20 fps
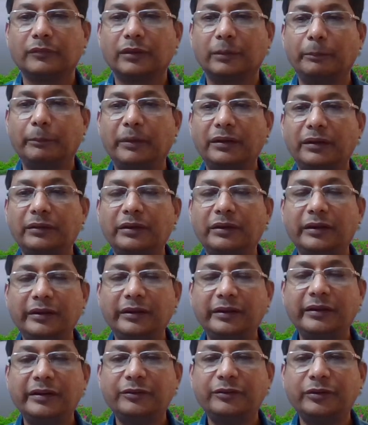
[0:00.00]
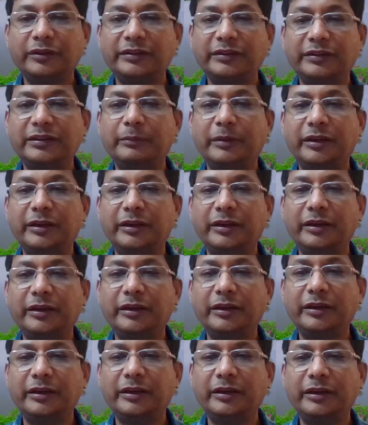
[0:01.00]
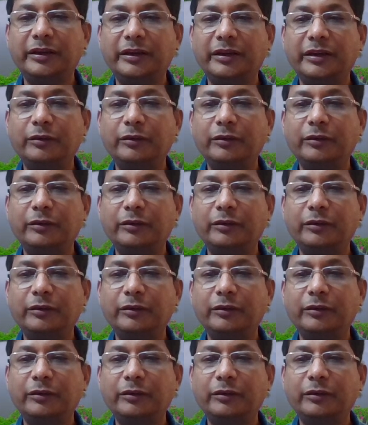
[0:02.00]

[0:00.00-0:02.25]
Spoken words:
But the regression is a very good technique.